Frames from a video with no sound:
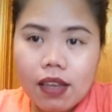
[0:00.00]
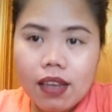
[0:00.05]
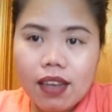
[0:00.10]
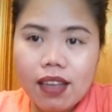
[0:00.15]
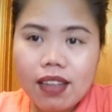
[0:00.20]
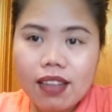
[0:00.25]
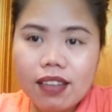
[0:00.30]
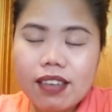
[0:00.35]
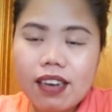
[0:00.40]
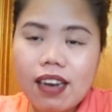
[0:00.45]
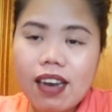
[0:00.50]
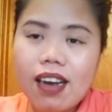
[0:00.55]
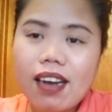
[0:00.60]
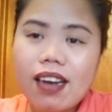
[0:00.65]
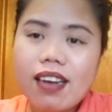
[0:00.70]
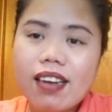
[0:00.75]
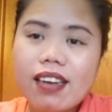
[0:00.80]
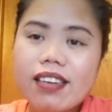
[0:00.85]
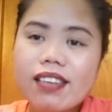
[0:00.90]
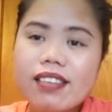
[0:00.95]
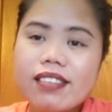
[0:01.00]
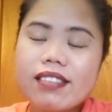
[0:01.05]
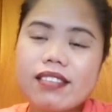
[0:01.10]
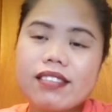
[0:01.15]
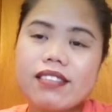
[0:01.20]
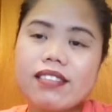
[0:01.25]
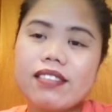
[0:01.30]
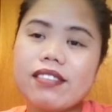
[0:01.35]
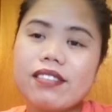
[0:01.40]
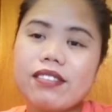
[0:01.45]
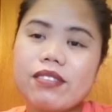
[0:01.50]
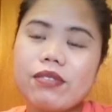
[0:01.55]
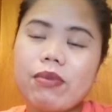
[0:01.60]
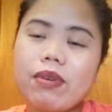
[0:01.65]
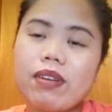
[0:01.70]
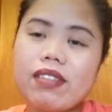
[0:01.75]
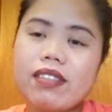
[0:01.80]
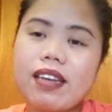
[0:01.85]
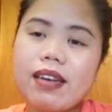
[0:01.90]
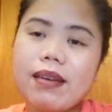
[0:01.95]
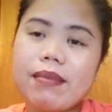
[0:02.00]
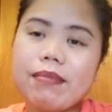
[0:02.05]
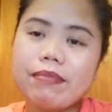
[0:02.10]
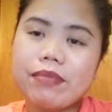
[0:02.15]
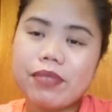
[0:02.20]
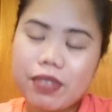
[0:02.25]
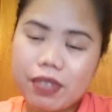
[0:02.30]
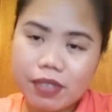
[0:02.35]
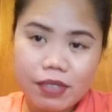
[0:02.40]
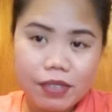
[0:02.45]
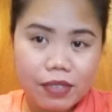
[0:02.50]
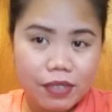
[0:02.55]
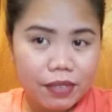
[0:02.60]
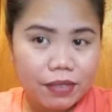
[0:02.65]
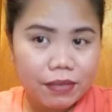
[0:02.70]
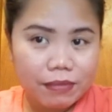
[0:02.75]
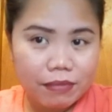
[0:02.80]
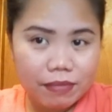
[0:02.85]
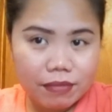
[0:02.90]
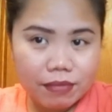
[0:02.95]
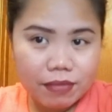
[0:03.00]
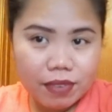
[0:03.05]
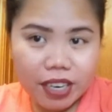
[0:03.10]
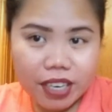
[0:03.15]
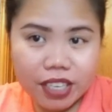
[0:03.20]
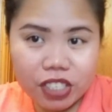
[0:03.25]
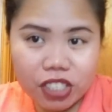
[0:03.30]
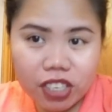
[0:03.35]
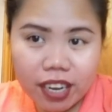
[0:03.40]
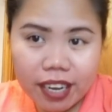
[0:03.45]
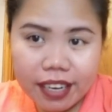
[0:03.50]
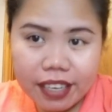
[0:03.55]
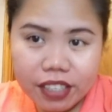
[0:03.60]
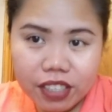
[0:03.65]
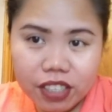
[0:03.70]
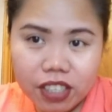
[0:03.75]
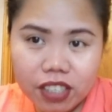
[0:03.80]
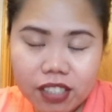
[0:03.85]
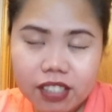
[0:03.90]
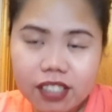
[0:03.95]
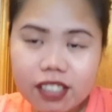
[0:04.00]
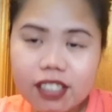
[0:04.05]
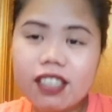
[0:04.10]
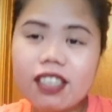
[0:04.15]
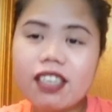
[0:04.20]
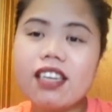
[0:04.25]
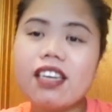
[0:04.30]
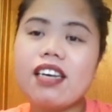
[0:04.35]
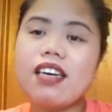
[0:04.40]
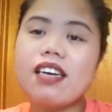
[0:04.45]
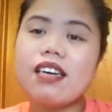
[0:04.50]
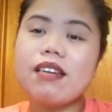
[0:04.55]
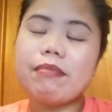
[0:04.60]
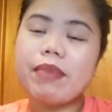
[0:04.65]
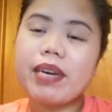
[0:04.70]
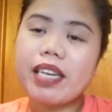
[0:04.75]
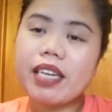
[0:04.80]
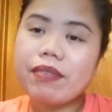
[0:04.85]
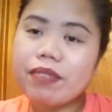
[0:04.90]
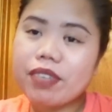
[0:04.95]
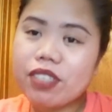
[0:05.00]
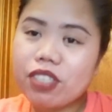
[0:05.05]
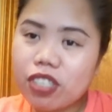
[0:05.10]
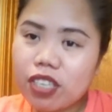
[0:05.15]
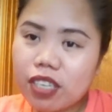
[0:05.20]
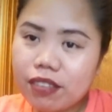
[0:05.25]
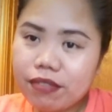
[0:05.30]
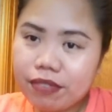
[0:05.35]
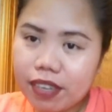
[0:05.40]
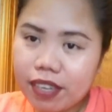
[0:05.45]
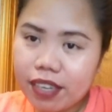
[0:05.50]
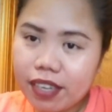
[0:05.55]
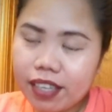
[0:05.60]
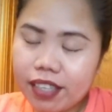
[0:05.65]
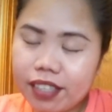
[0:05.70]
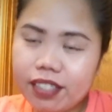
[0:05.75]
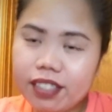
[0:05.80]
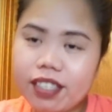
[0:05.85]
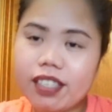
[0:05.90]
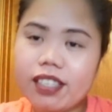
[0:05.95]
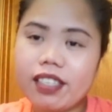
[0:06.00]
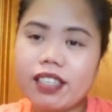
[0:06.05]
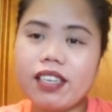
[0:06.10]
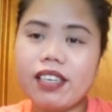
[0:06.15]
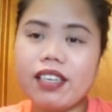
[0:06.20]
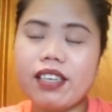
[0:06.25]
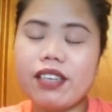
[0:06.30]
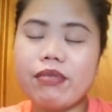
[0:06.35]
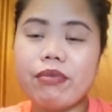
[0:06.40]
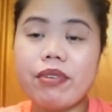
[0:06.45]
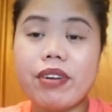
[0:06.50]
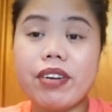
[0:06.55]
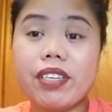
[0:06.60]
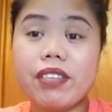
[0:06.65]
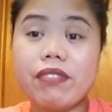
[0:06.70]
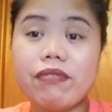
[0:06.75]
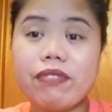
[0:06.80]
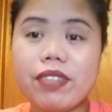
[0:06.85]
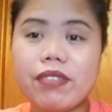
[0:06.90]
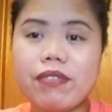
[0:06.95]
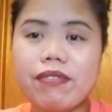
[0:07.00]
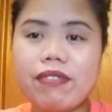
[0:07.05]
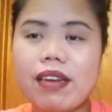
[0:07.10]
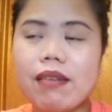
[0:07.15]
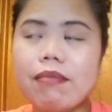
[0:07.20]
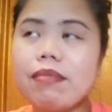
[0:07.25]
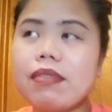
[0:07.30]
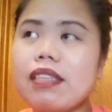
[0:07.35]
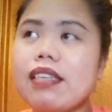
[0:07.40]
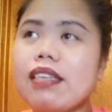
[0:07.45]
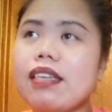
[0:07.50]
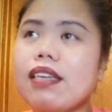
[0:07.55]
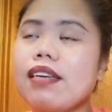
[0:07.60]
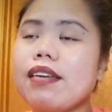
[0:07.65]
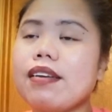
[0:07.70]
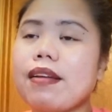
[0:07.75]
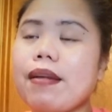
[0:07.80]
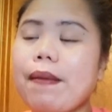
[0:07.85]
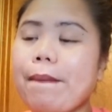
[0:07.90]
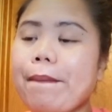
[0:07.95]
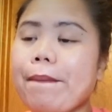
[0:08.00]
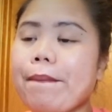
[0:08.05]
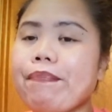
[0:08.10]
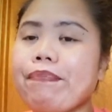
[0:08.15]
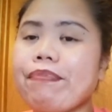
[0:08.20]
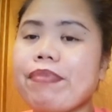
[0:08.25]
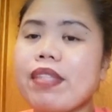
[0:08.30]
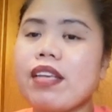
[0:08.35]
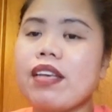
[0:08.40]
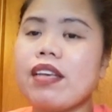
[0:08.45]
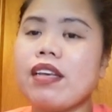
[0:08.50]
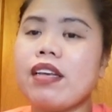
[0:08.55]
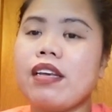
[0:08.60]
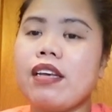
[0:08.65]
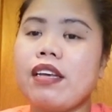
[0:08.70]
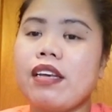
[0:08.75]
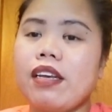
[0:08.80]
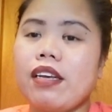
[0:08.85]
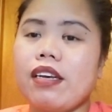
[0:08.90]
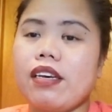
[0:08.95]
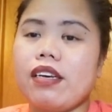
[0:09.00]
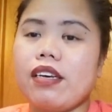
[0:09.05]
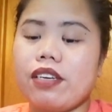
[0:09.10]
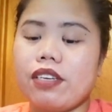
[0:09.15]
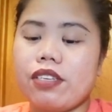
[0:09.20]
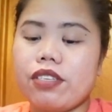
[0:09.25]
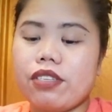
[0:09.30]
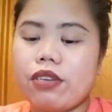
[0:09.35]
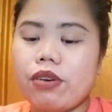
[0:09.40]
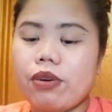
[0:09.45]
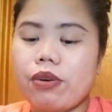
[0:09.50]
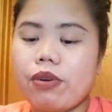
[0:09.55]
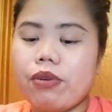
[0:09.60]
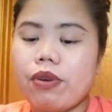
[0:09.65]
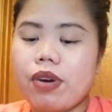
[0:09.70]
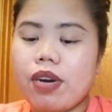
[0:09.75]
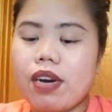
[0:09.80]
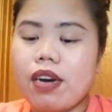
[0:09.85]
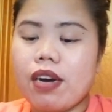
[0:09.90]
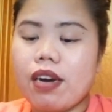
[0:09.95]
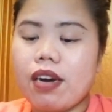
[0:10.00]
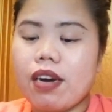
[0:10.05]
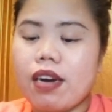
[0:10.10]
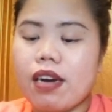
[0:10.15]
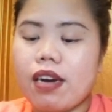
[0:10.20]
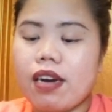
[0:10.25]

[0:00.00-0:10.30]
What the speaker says: Hello guys, welcome to our channel. My name is Shiva and we are the Vil family. So